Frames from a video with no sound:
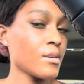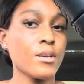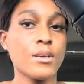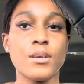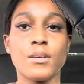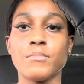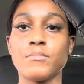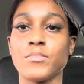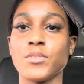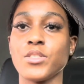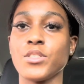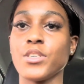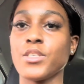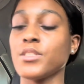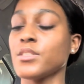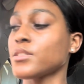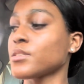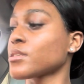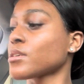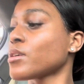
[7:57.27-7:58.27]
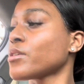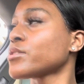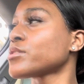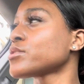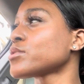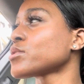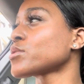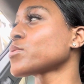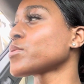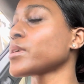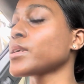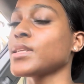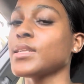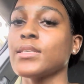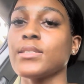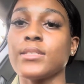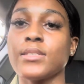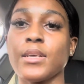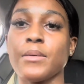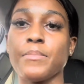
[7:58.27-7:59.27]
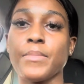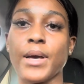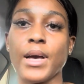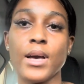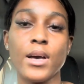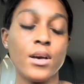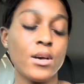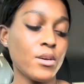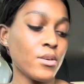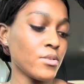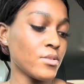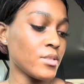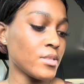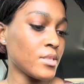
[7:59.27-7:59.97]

I'm just going to quickly step out.